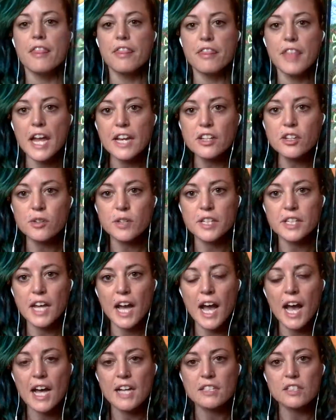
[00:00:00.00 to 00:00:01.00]
Then you need to
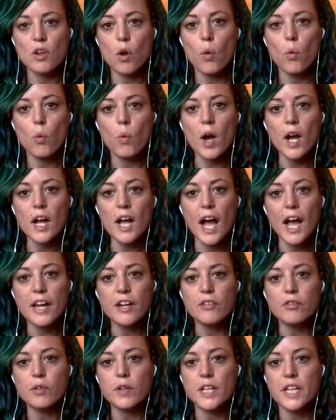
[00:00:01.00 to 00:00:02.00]
ask, what kind
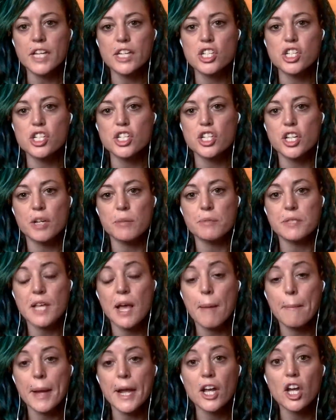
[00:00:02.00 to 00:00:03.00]
of relationships
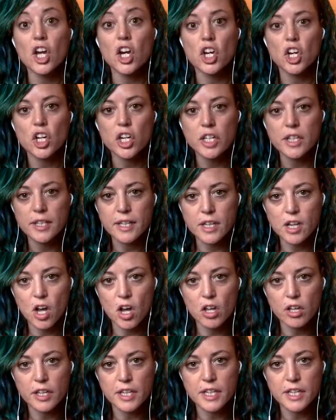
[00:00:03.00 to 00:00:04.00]
am I currently
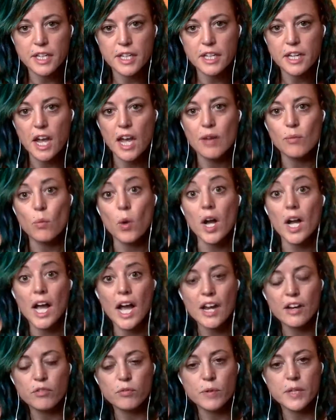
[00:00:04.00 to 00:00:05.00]
calling in, and what
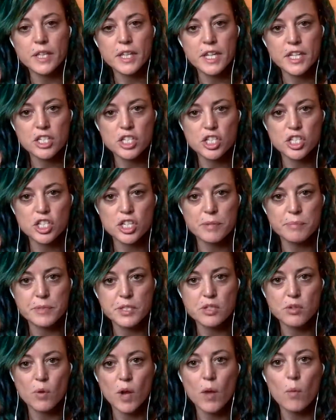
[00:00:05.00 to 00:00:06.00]
kind of relationships
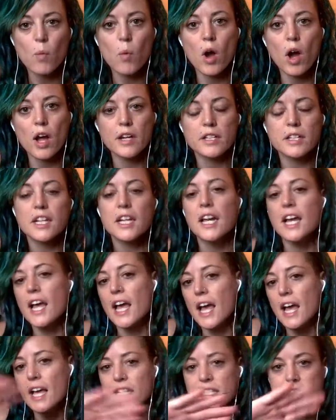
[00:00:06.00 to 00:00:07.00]
do I want?
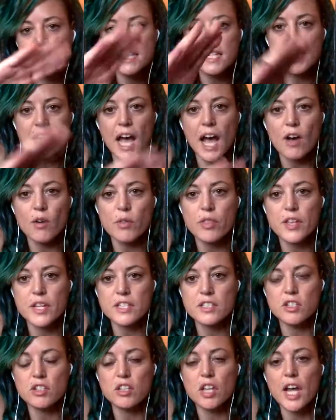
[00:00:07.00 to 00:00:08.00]
And see how
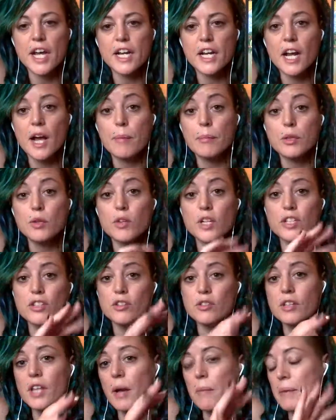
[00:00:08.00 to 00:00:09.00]
things are lining up. You can
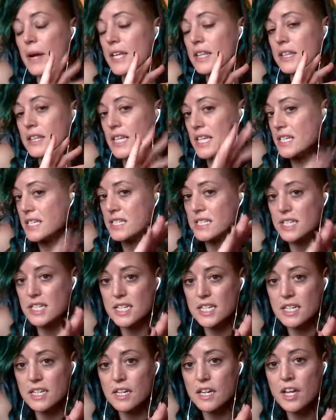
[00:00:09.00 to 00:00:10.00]
do that by
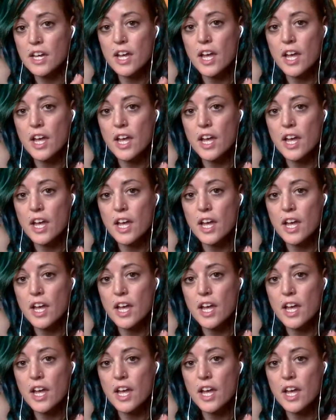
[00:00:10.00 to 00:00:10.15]
listing,